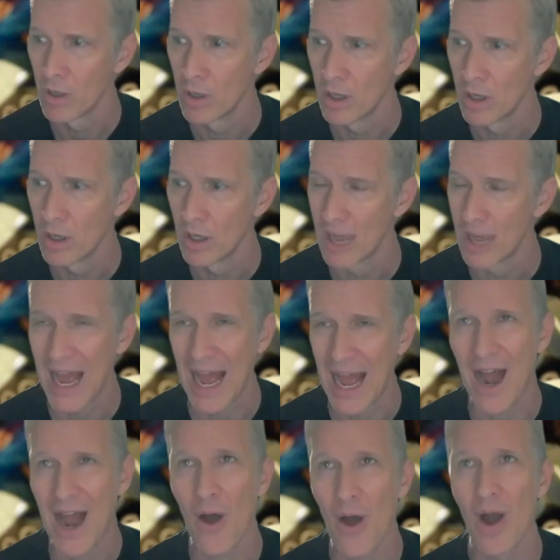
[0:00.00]

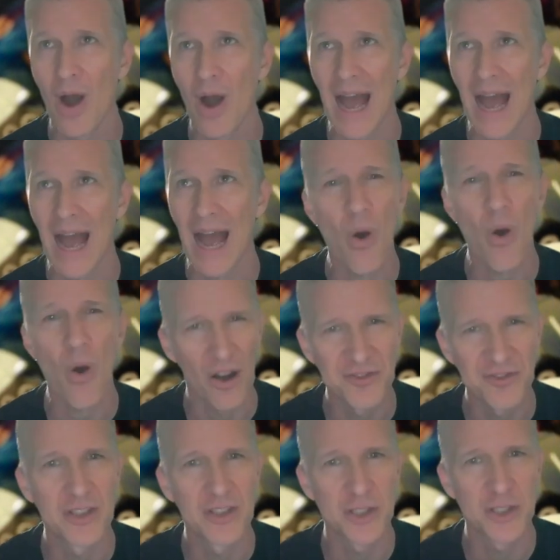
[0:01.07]
how
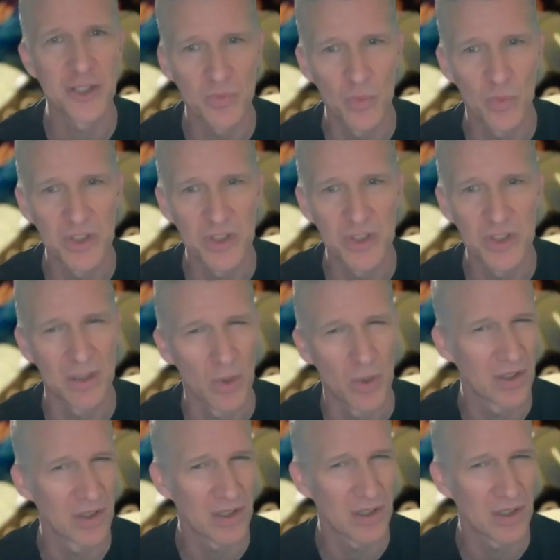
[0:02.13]
often would
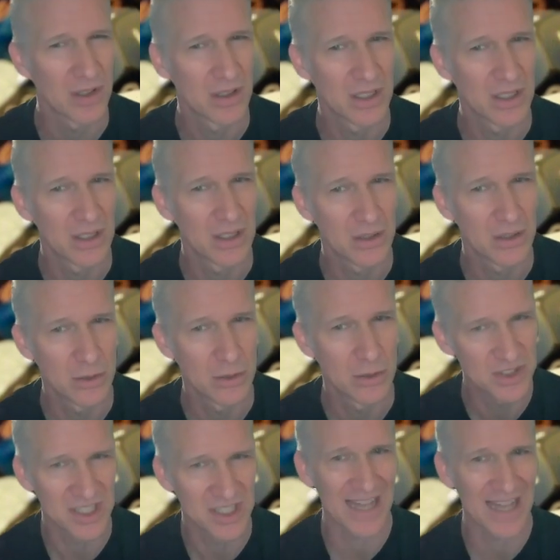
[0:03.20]
someone who's
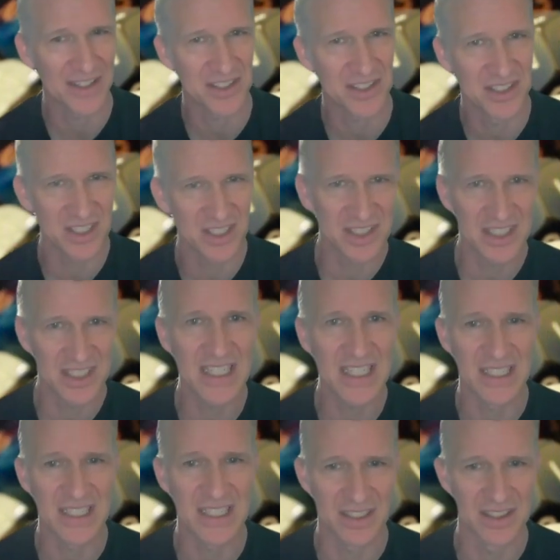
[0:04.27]
that succeed
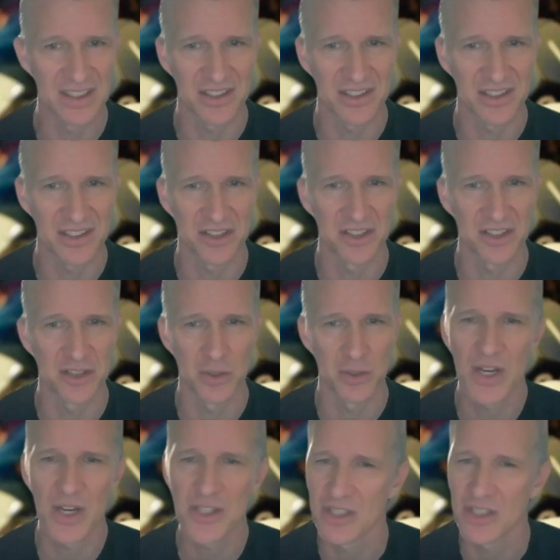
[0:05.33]
in such a
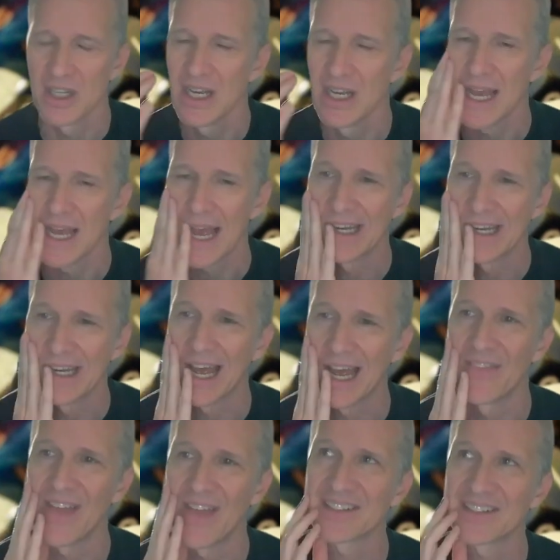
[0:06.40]
situation? And
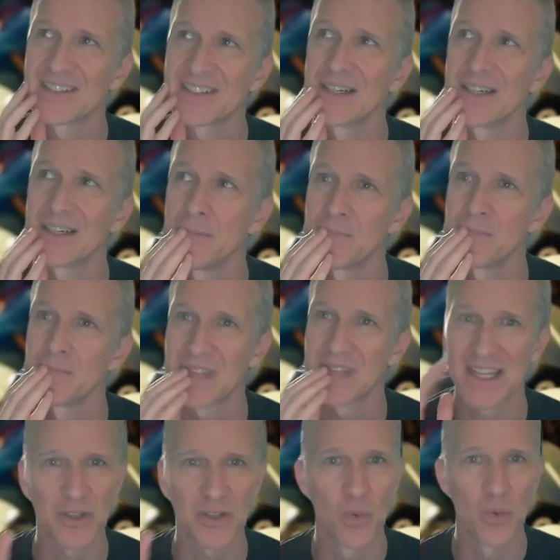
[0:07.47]
that's a
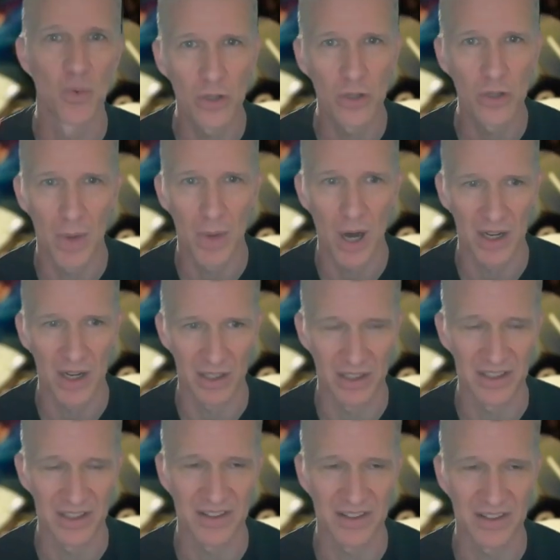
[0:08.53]
world modeling
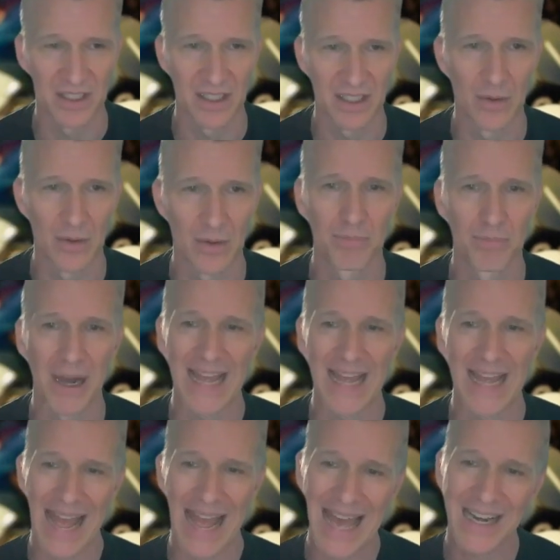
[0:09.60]
thing. And by
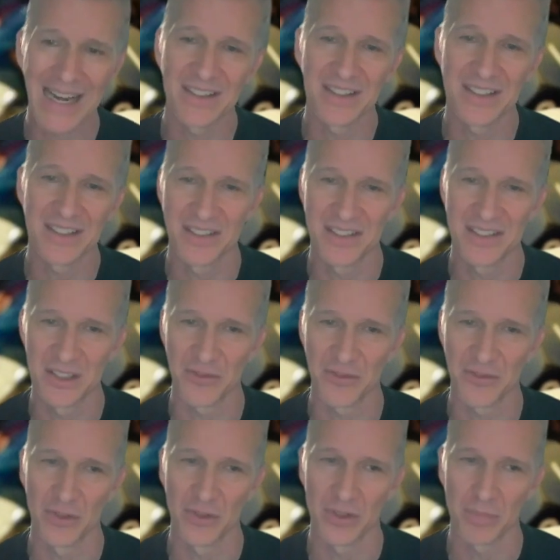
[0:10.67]
adding these
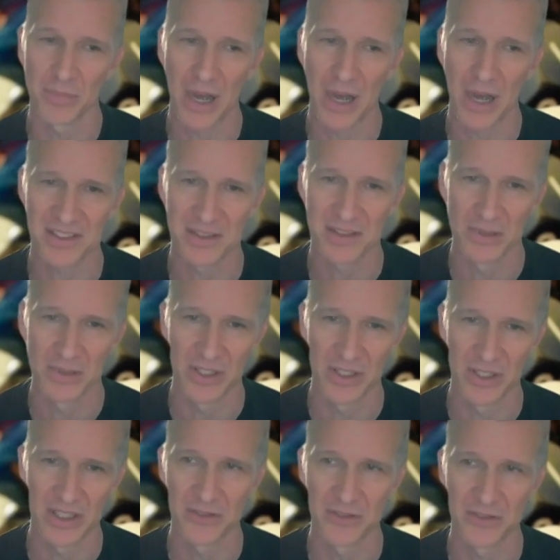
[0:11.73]
different
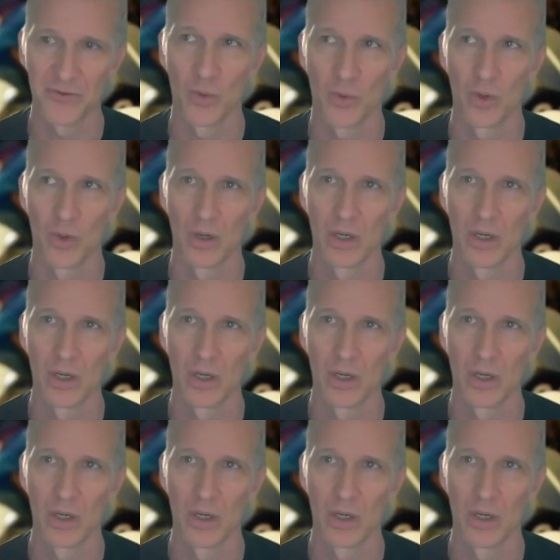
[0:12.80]
possibilities for